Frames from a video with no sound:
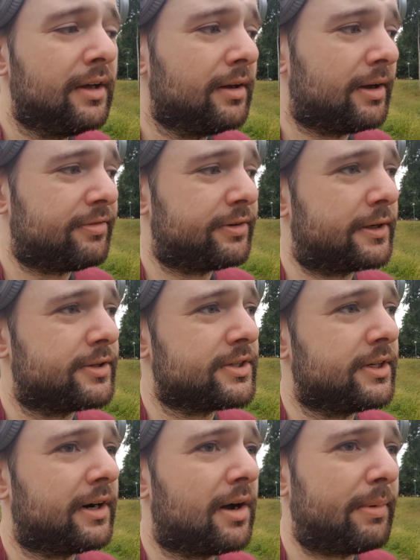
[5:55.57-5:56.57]
if we
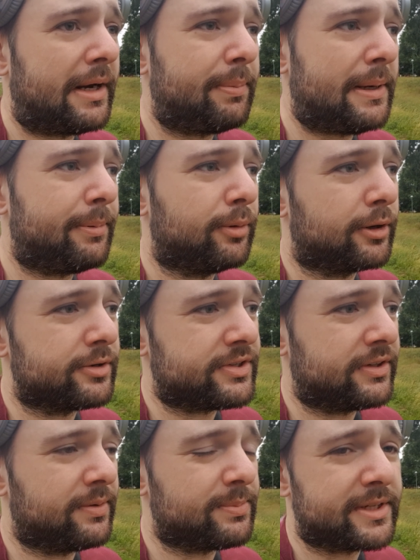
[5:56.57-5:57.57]
consider how many people who
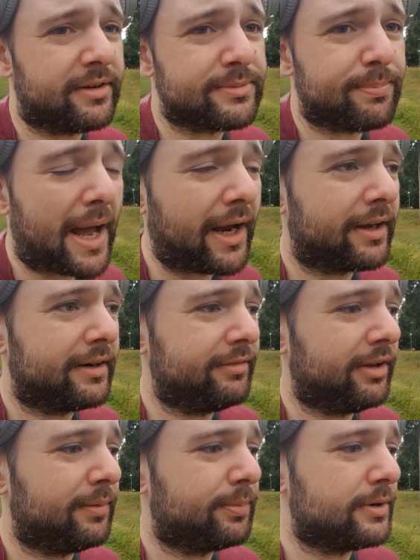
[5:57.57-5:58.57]
consider themselves backend
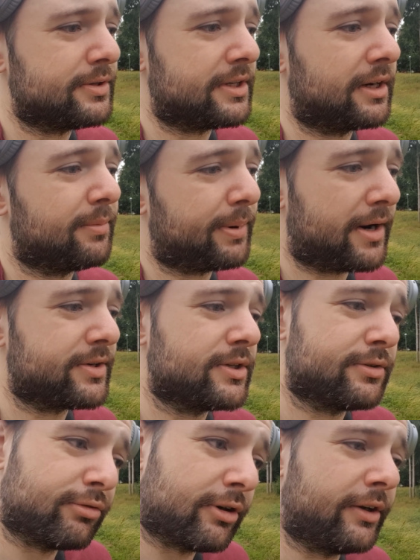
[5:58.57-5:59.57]
developers in
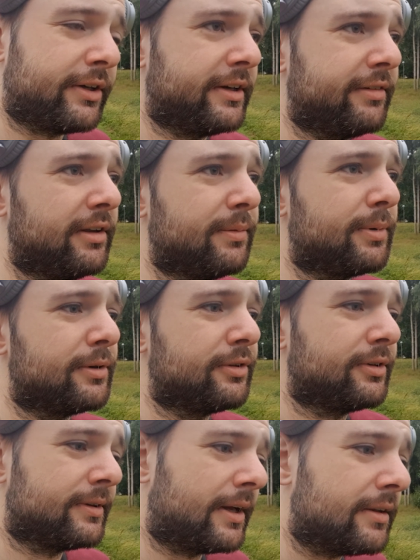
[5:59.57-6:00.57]
comparison to frontend
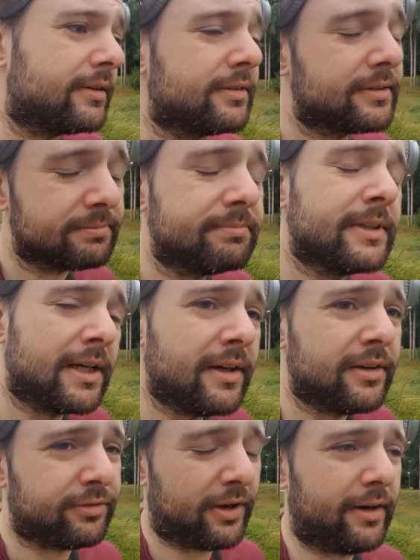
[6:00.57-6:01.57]
developers, that's
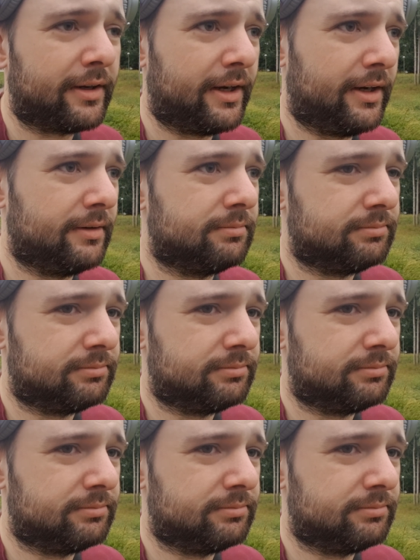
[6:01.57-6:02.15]
fairly